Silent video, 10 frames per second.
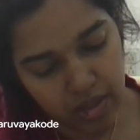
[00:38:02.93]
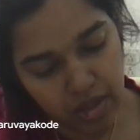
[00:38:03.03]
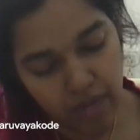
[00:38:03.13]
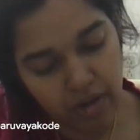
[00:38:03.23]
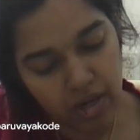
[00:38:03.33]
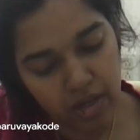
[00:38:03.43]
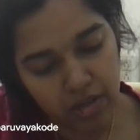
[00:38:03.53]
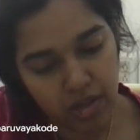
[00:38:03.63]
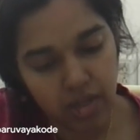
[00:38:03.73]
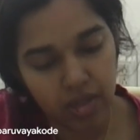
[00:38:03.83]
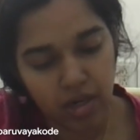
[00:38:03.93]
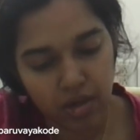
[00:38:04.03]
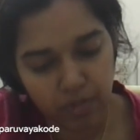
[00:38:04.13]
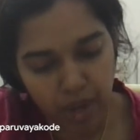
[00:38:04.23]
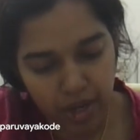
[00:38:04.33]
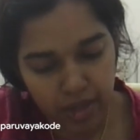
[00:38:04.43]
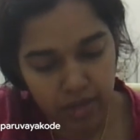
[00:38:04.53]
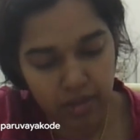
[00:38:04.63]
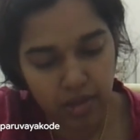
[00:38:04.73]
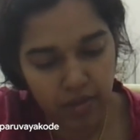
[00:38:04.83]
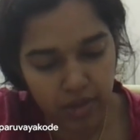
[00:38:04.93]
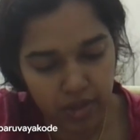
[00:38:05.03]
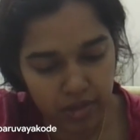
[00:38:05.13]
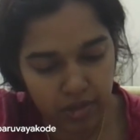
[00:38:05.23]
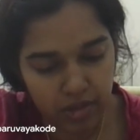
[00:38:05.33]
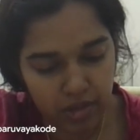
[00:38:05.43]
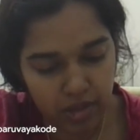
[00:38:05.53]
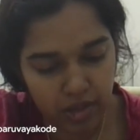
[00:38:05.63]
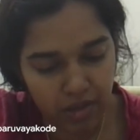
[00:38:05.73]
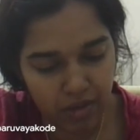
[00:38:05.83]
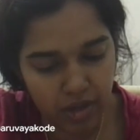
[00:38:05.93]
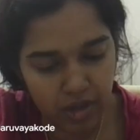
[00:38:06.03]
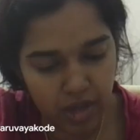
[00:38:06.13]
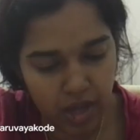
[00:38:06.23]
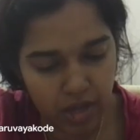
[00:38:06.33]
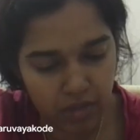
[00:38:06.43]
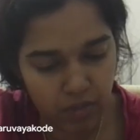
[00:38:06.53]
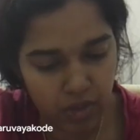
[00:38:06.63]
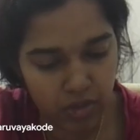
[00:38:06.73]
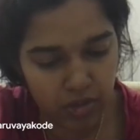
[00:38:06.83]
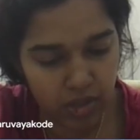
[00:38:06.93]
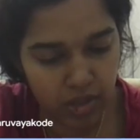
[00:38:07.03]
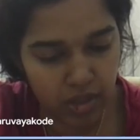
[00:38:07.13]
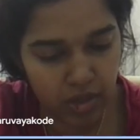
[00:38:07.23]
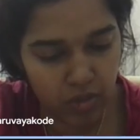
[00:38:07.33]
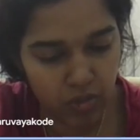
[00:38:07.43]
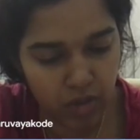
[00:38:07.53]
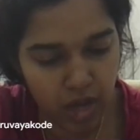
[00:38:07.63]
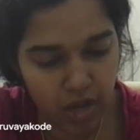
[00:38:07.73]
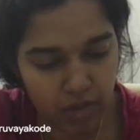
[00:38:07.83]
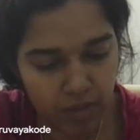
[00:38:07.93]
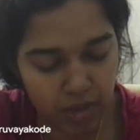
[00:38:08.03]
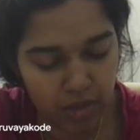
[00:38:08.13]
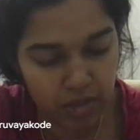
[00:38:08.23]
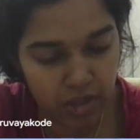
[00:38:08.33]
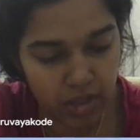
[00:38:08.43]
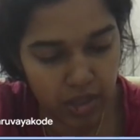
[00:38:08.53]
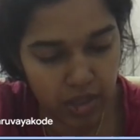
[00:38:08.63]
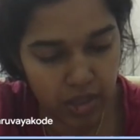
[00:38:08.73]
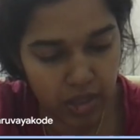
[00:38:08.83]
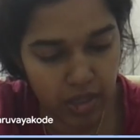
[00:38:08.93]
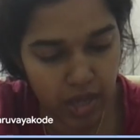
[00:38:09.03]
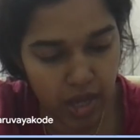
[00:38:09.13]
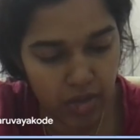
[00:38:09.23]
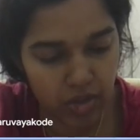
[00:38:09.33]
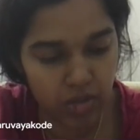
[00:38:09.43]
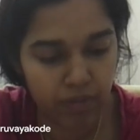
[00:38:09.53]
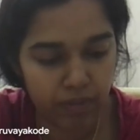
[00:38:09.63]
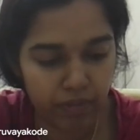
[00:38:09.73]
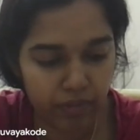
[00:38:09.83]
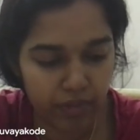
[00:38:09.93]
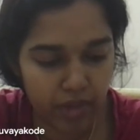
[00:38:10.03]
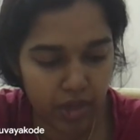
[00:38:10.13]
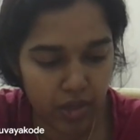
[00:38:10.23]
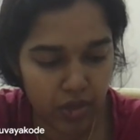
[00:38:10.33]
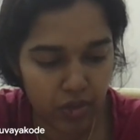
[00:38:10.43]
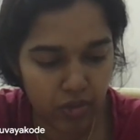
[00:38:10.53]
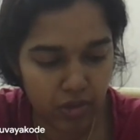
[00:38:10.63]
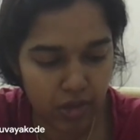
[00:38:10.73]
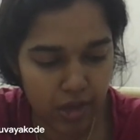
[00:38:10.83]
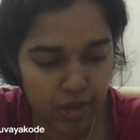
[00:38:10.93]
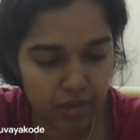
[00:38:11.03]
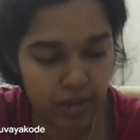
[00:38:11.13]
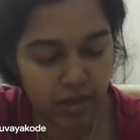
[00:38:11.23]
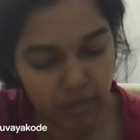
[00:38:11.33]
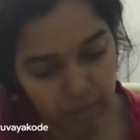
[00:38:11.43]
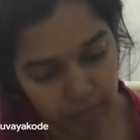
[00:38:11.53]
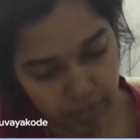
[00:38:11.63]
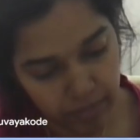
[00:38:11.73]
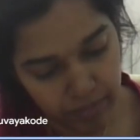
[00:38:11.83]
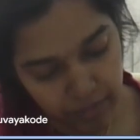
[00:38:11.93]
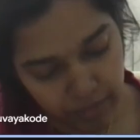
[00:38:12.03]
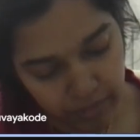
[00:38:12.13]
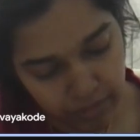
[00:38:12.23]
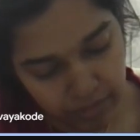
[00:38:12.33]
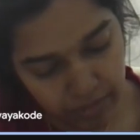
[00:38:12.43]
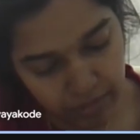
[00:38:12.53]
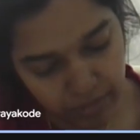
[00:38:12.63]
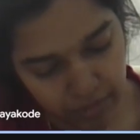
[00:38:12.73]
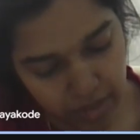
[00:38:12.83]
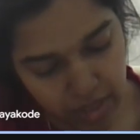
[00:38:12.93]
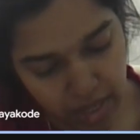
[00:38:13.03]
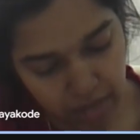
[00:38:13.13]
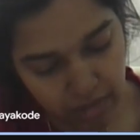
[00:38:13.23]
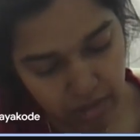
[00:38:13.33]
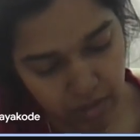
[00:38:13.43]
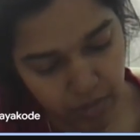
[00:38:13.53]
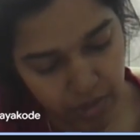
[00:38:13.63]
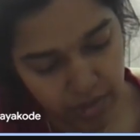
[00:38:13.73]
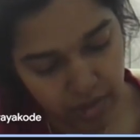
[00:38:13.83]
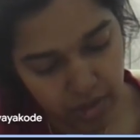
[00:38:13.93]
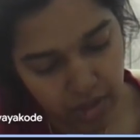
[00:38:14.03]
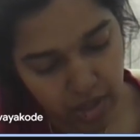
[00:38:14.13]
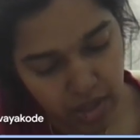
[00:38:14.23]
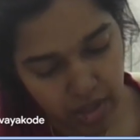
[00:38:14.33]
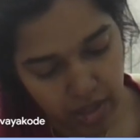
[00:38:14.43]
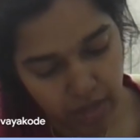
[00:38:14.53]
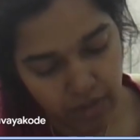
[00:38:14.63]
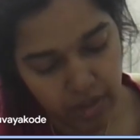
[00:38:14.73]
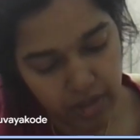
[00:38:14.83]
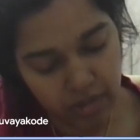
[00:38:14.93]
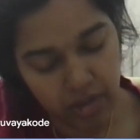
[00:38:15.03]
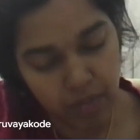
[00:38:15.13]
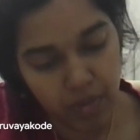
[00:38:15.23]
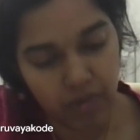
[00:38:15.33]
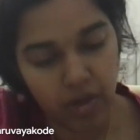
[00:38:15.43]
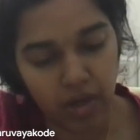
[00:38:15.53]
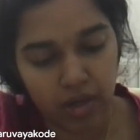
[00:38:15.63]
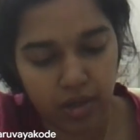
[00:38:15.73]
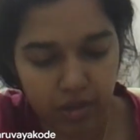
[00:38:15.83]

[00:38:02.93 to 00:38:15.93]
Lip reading: theta 1 dash theta minus K1 DC theta 1 dash plus theta 2 dash plus theta 3 dash into EAC. The next term is K1 DC B1